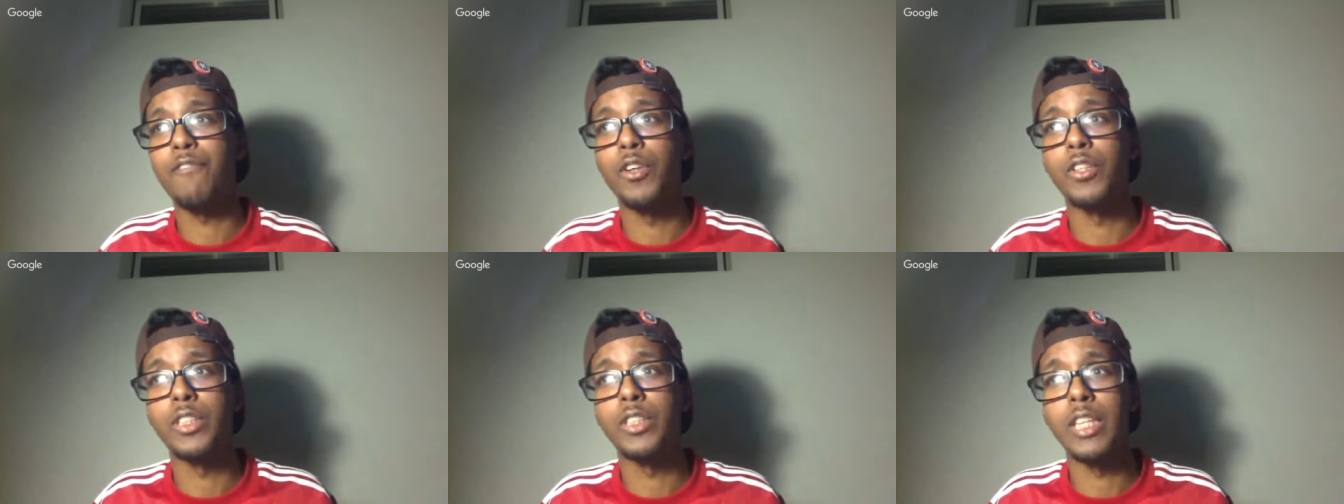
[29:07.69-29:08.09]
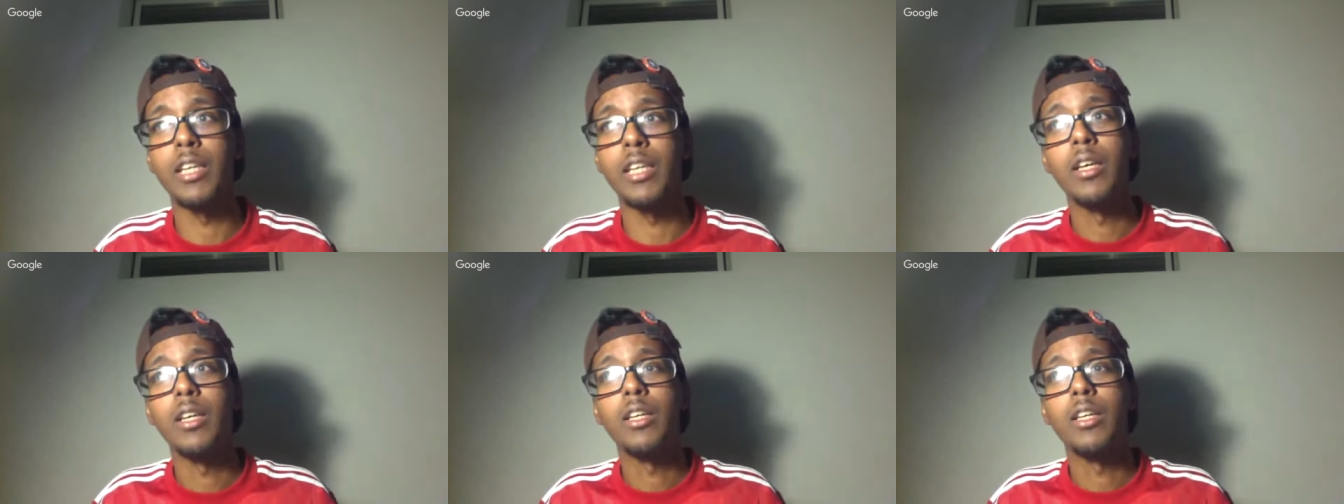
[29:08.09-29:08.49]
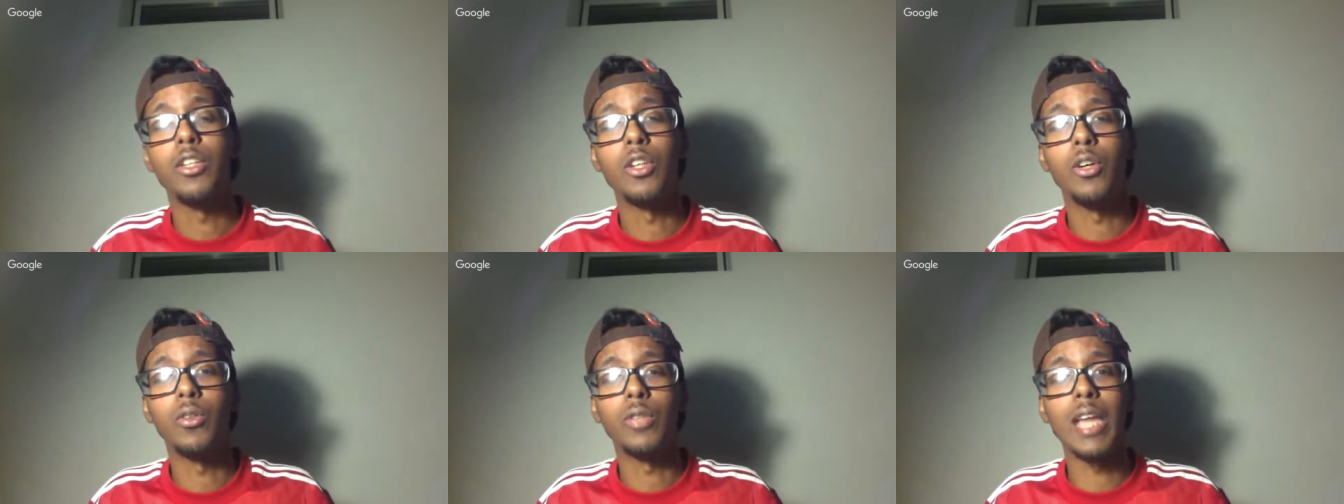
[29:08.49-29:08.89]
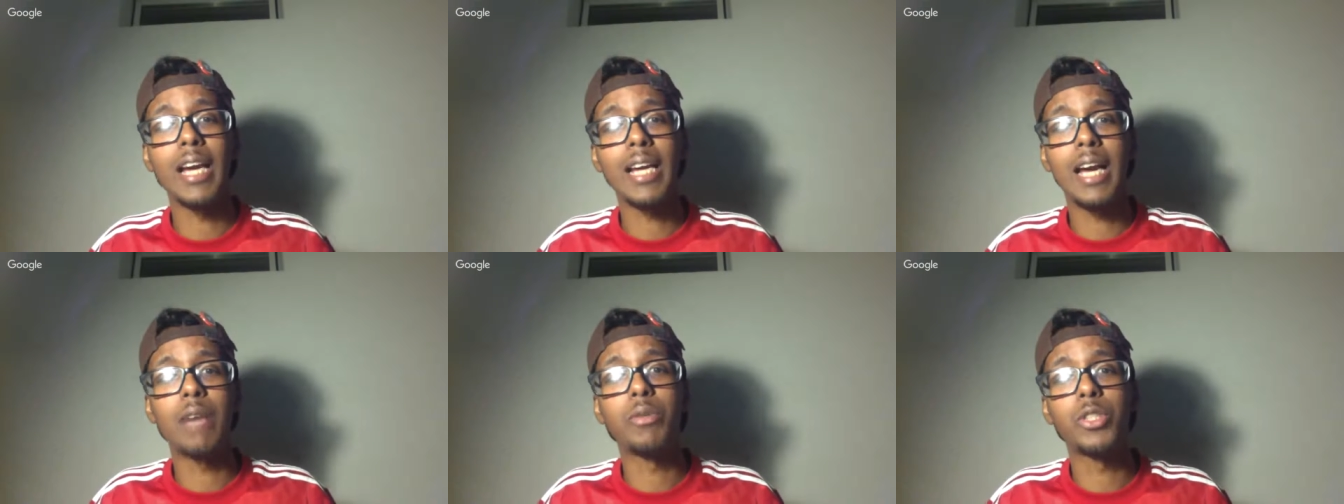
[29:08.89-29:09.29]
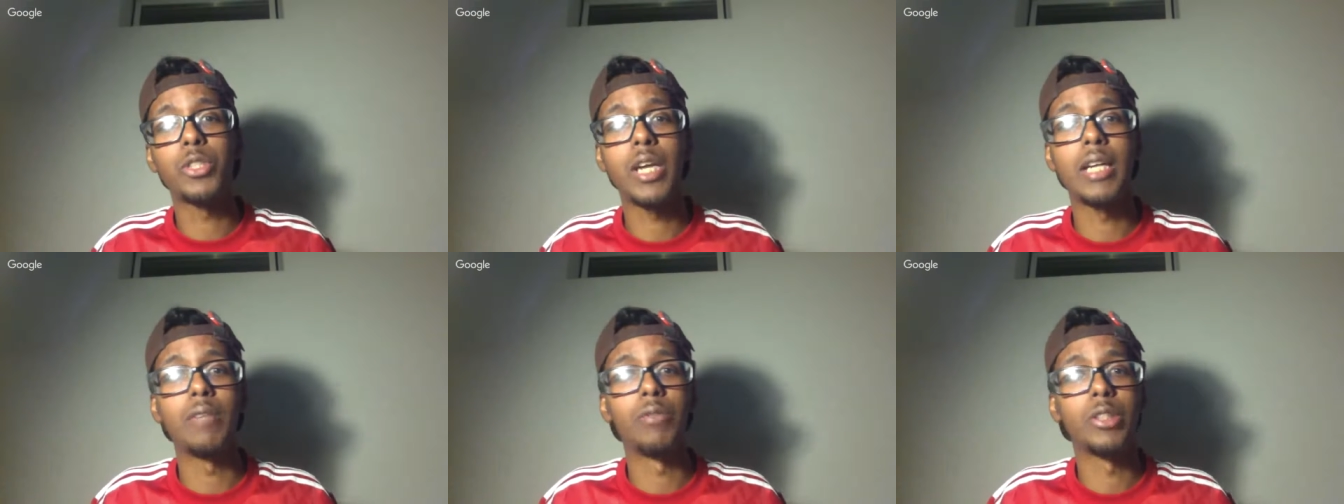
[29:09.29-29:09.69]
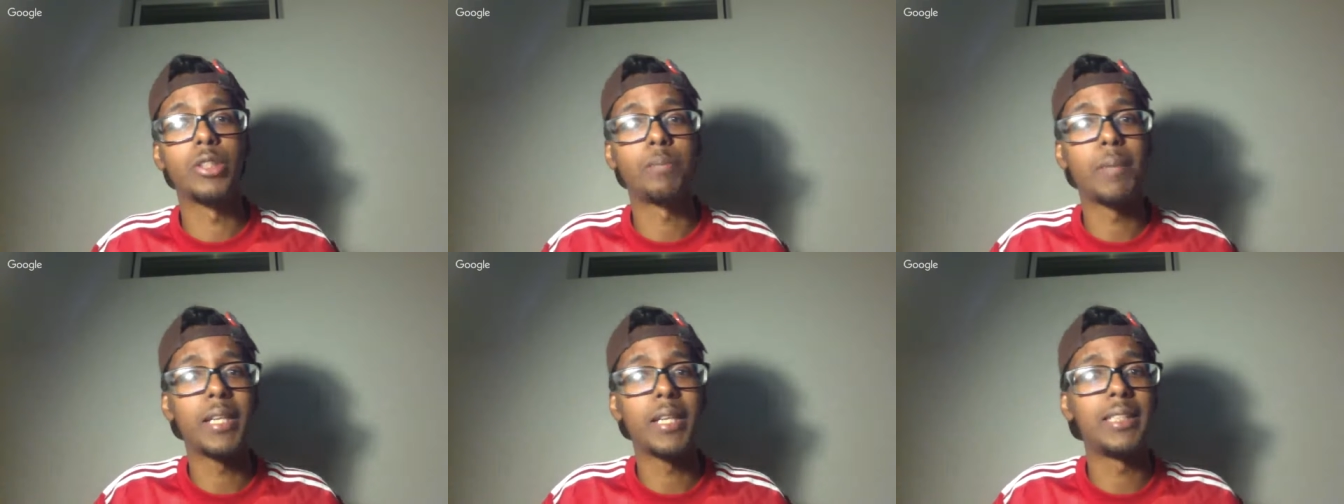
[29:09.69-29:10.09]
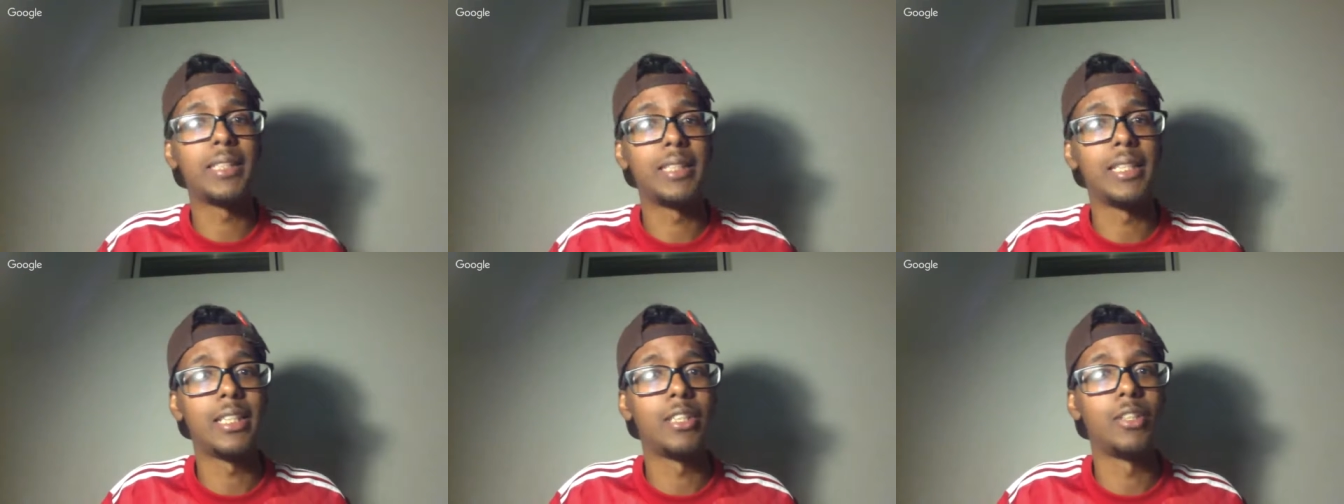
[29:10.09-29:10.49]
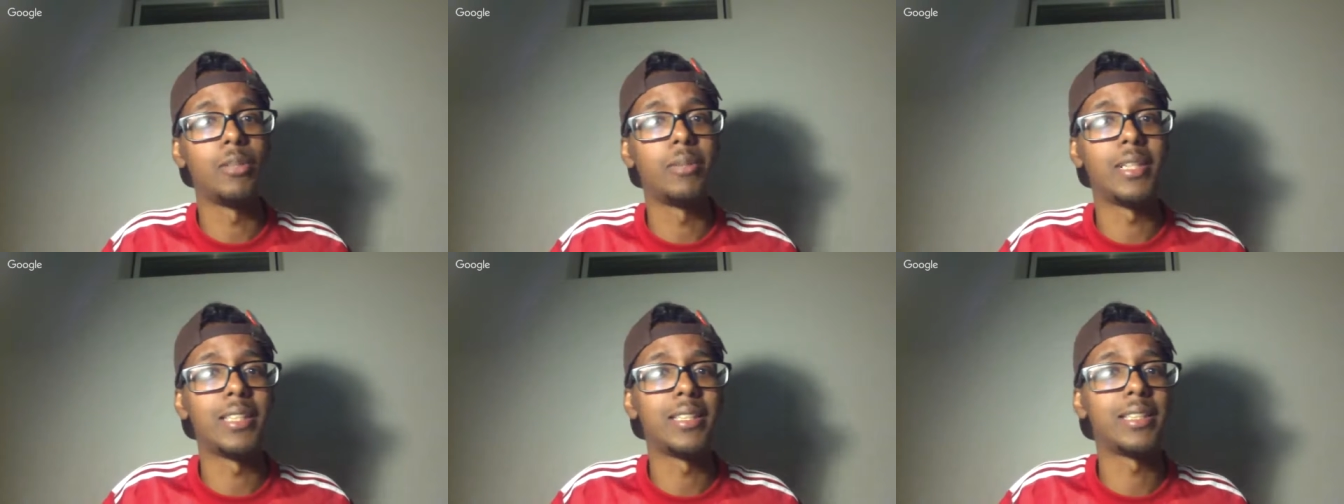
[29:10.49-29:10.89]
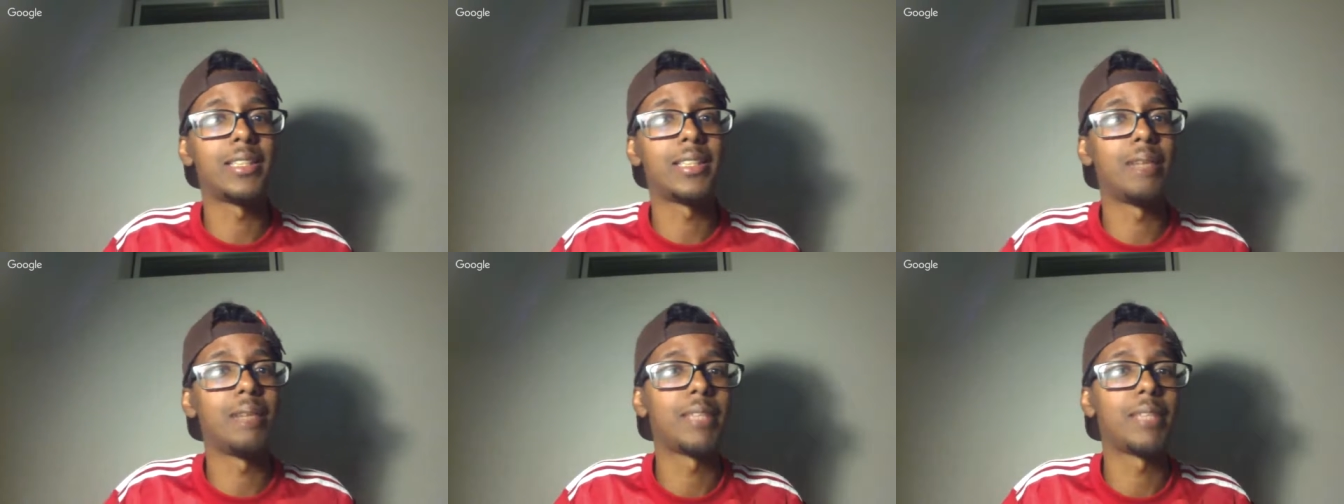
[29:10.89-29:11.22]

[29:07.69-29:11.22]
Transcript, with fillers: Like you know, that guy was trying to respect Ezekiel, but at the same time,